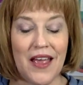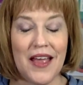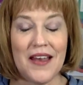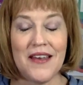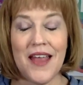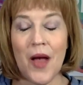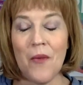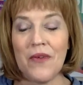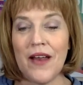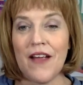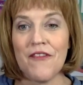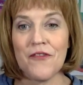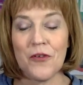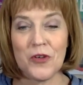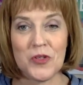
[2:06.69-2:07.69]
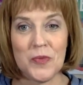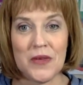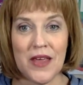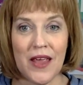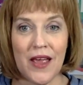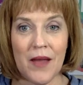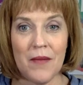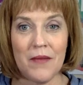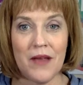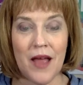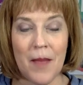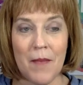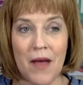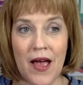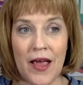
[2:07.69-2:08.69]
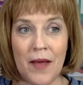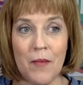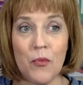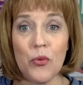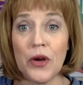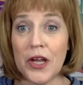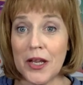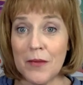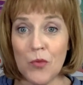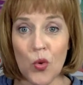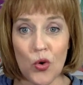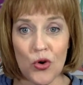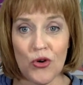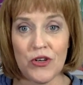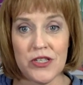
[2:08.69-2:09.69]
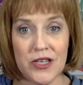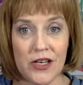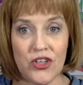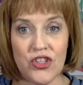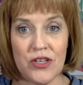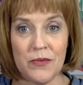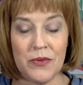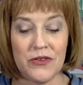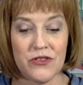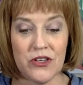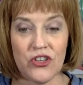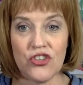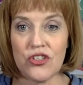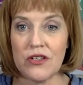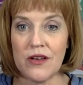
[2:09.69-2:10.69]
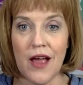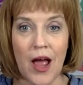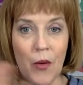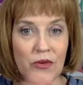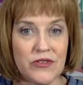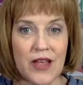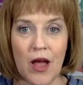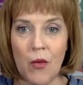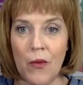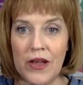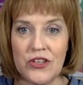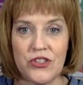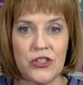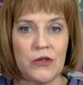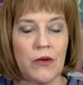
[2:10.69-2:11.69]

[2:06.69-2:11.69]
Now, when I first began my brick and mortar teaching position, I was that way too.